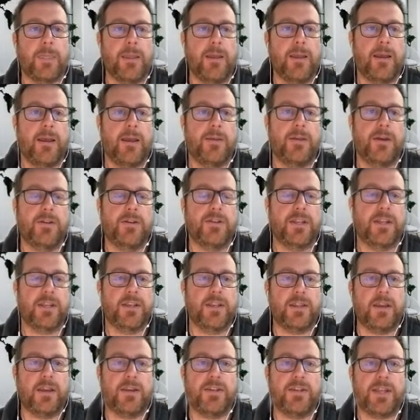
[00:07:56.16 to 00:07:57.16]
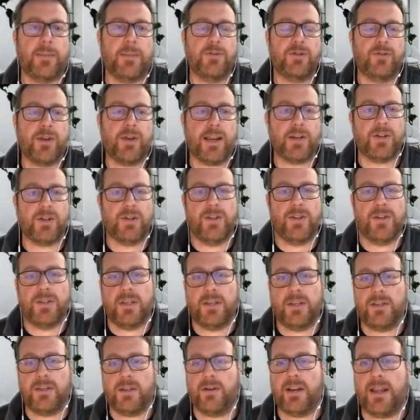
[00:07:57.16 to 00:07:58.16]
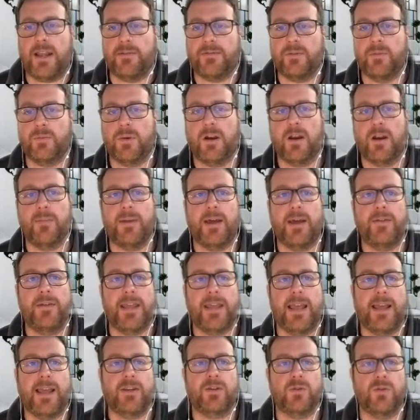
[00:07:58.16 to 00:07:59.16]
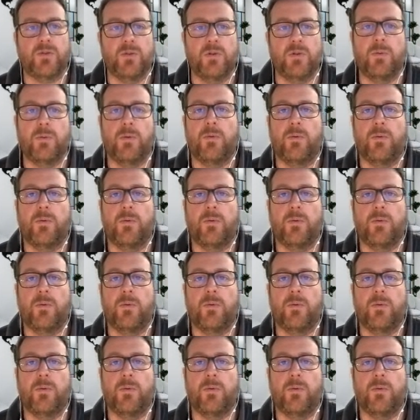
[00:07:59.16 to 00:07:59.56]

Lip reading: those abstractions, and don't have to worry about the actual